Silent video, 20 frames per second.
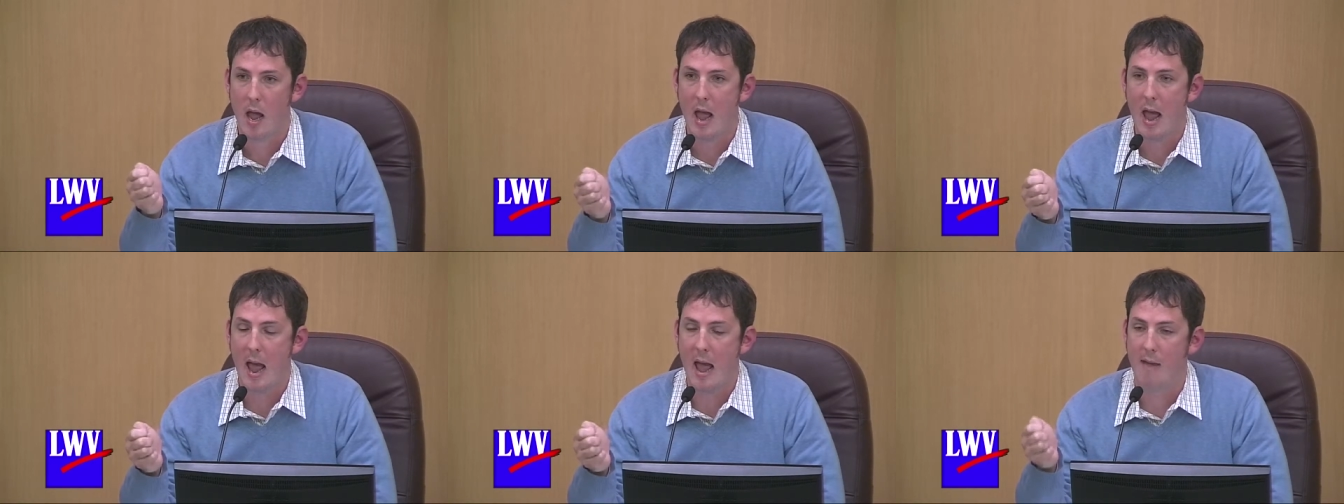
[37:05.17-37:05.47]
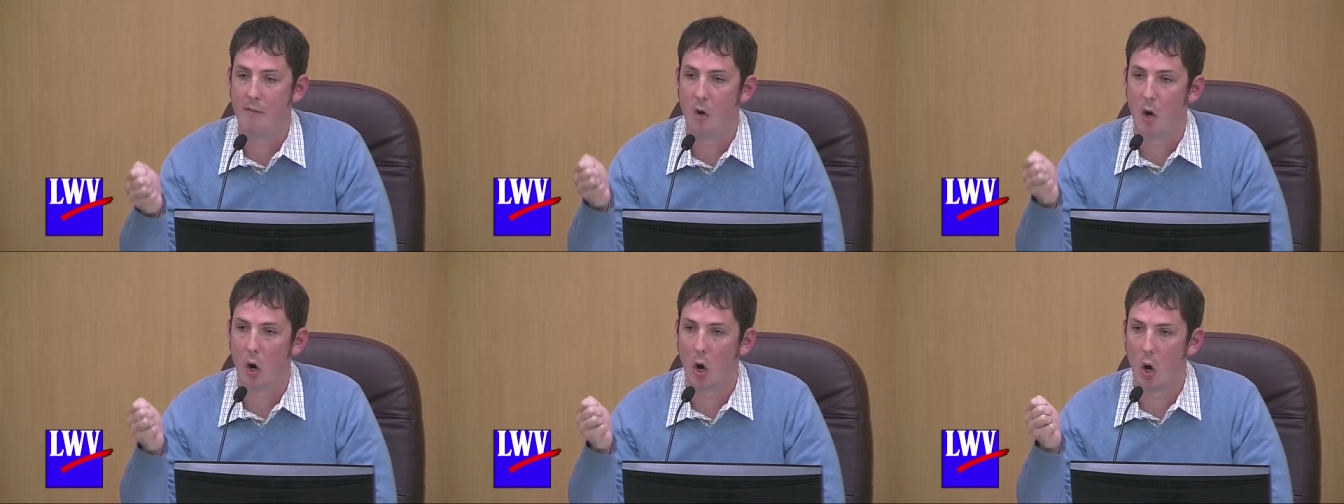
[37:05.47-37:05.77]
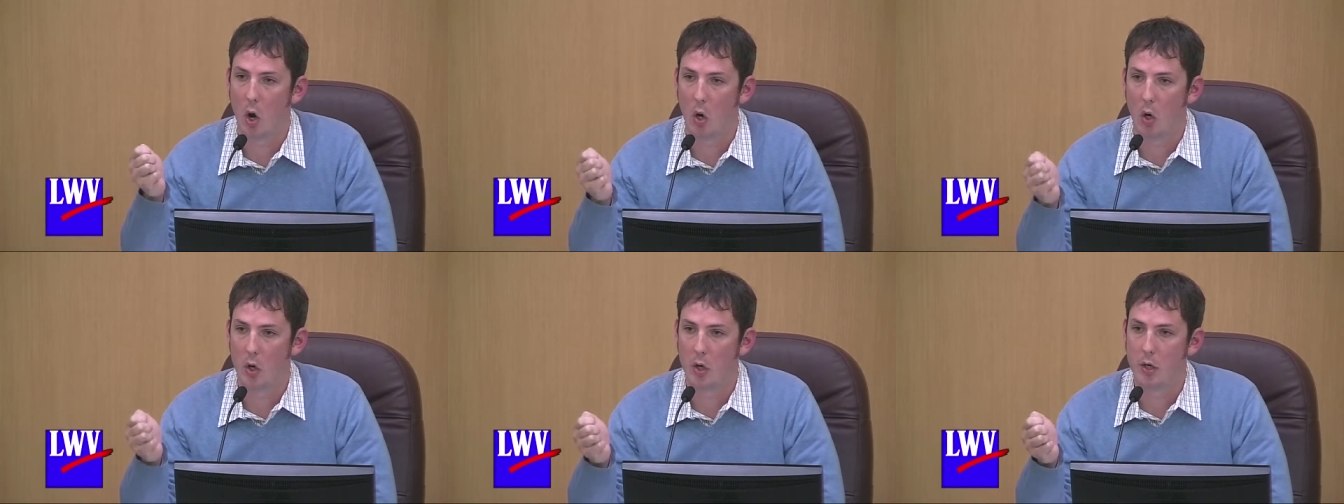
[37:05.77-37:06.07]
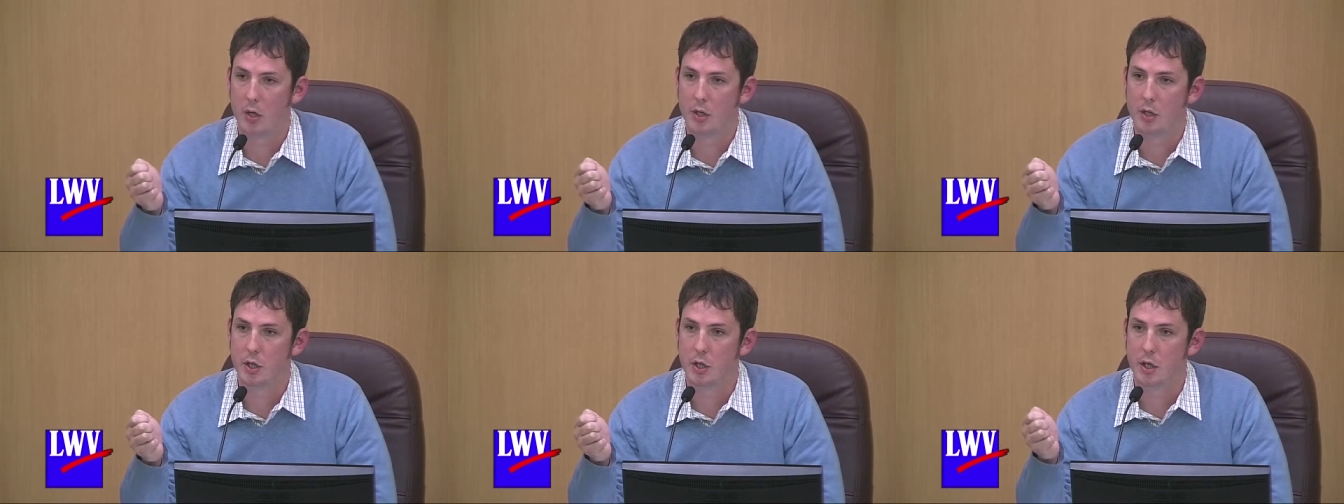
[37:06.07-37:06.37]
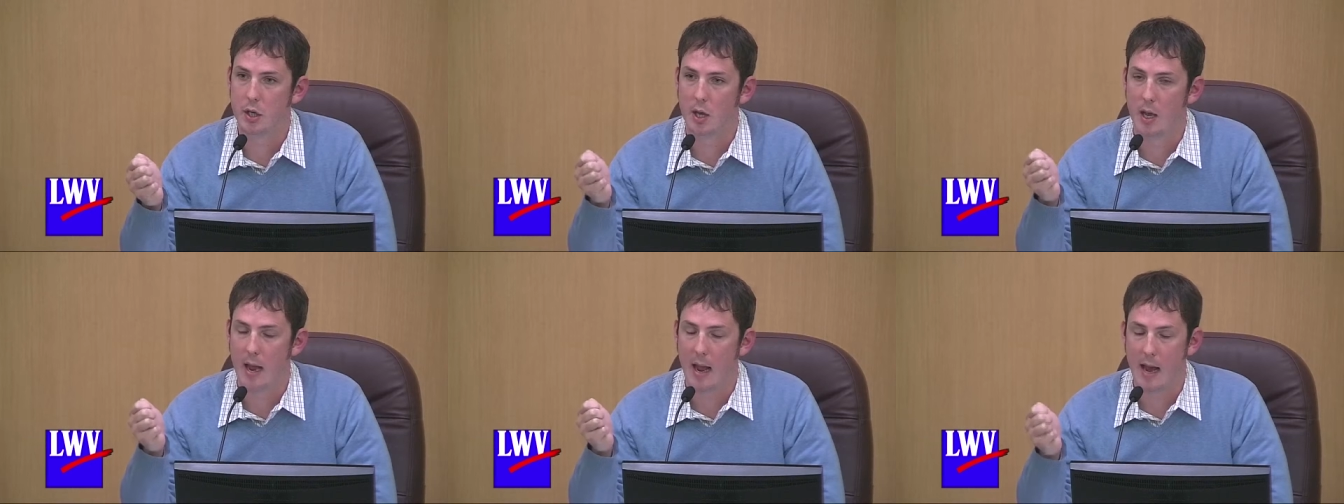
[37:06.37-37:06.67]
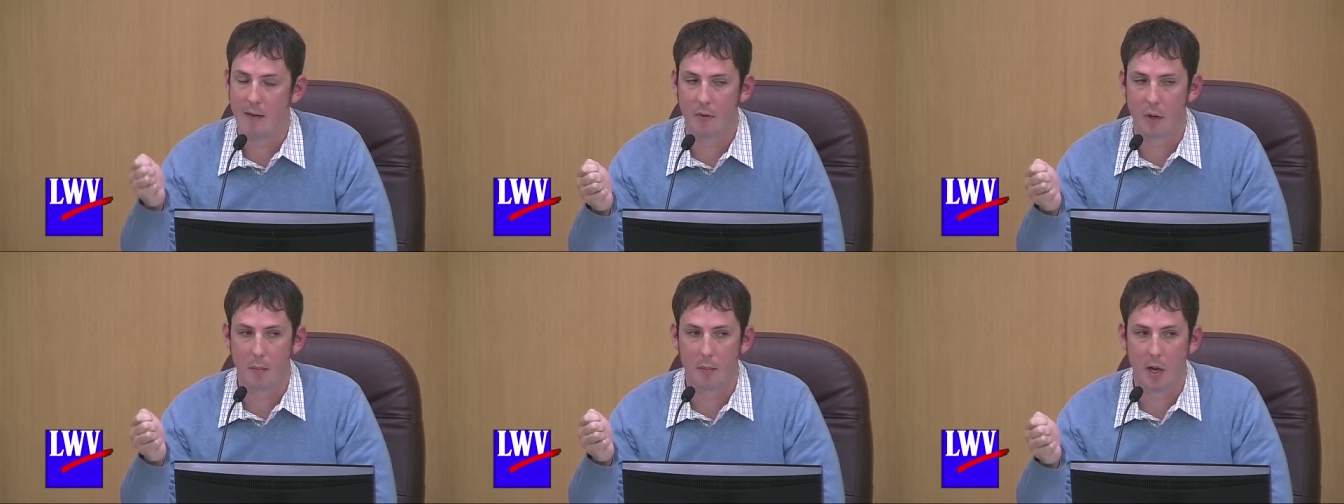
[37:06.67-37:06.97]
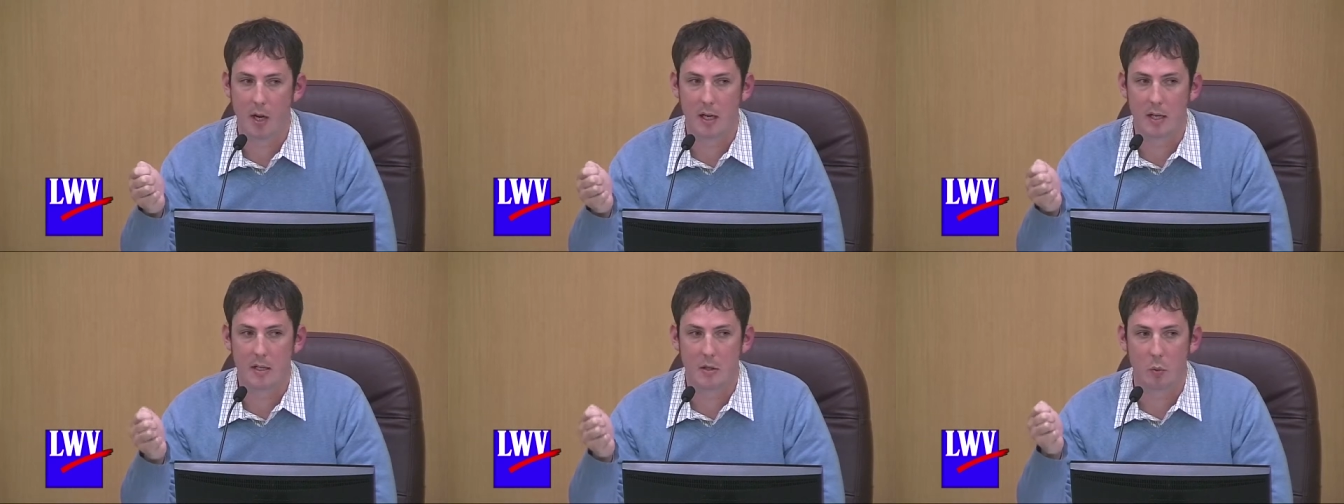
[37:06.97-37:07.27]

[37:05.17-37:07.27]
have urged everybody